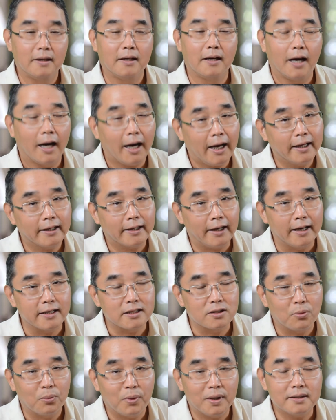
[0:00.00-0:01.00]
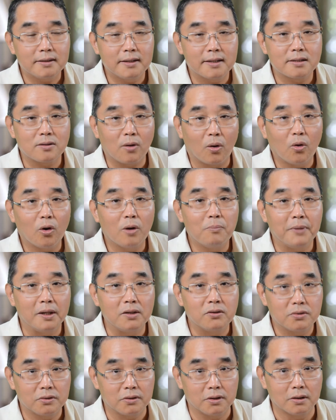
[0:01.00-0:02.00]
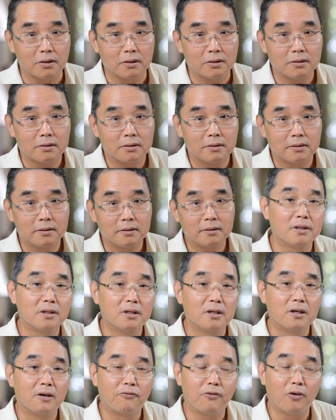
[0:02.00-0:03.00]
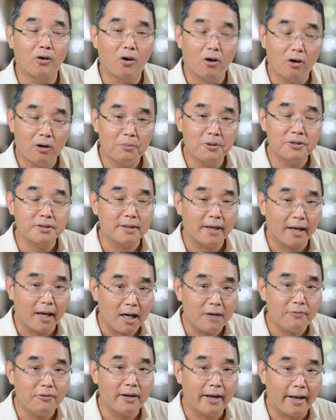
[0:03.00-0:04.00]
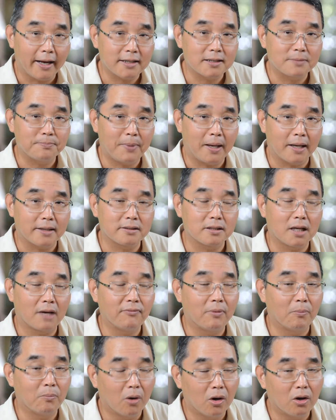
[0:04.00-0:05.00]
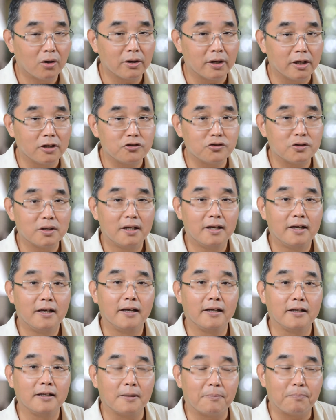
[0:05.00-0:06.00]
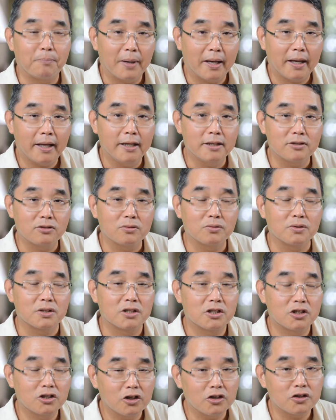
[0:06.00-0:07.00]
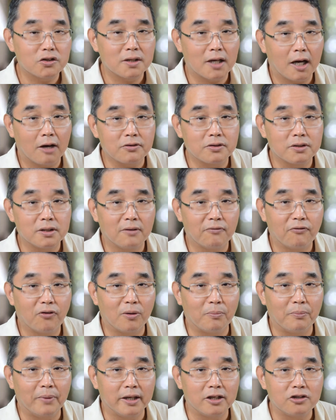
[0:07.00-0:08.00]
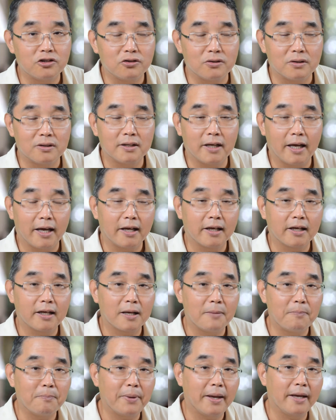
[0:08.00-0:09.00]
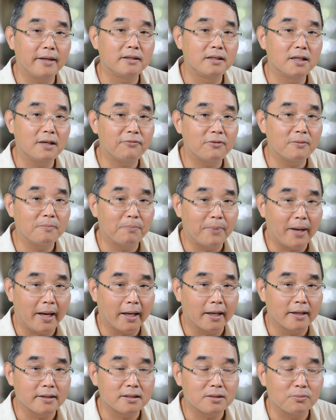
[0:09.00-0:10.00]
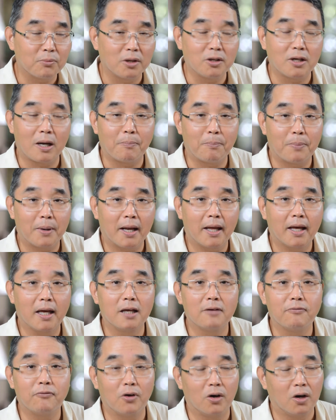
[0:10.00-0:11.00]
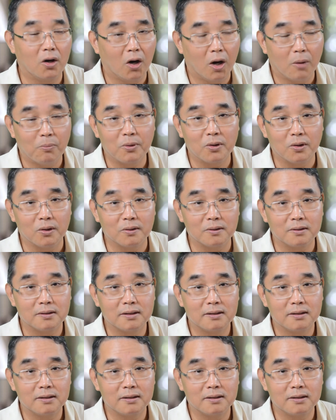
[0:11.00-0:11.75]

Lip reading: Hi guys, what does it all mean to you? For almost every aspect of a mortgage, it pays to search out information and compare different banks when you apply for a home loan.